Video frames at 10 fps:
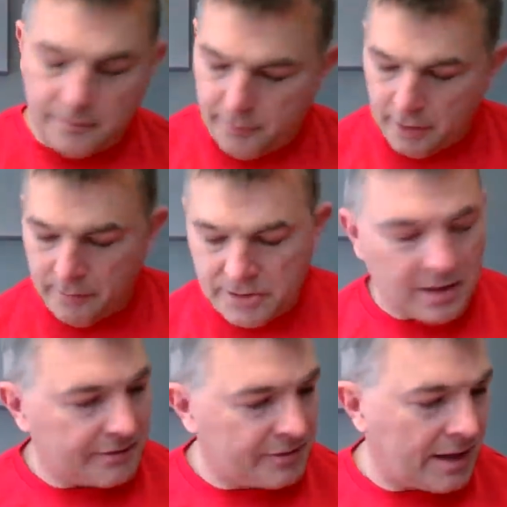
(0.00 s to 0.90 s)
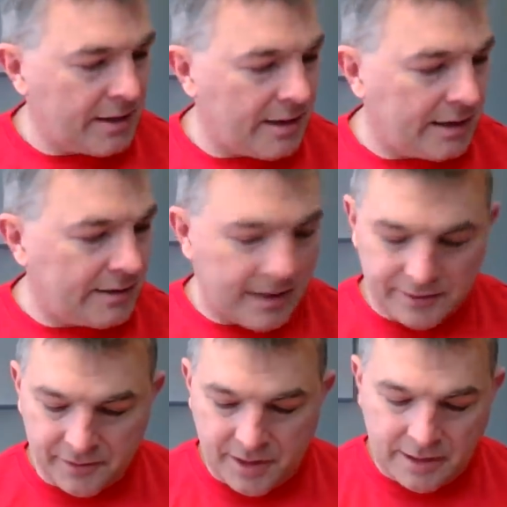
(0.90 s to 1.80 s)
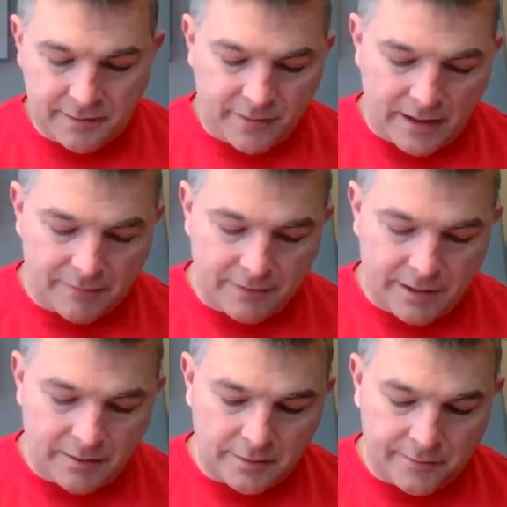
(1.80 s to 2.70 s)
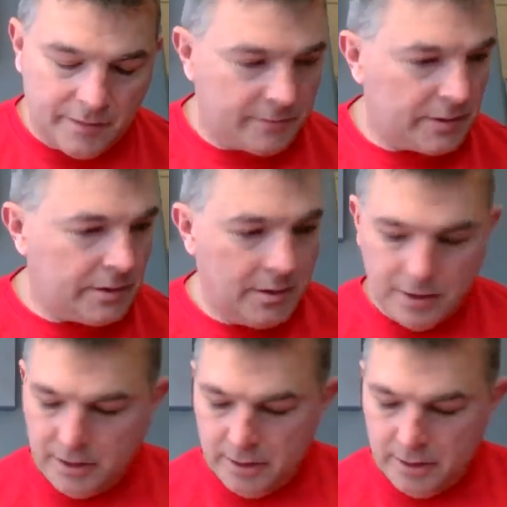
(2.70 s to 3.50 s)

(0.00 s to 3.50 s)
bear with me just a second, 9,095, 950